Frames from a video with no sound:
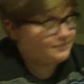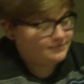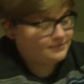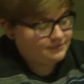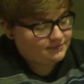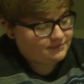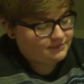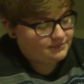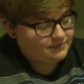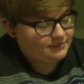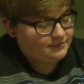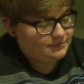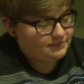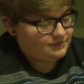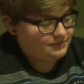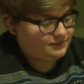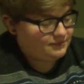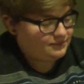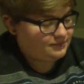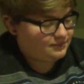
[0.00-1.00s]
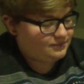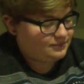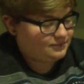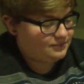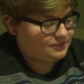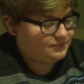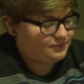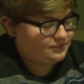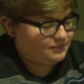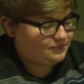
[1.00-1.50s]

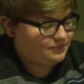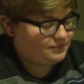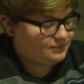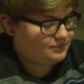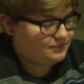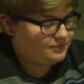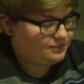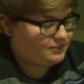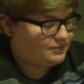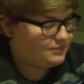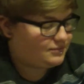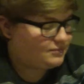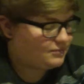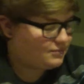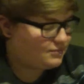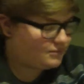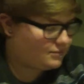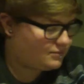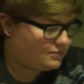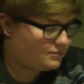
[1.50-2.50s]
(not speaking)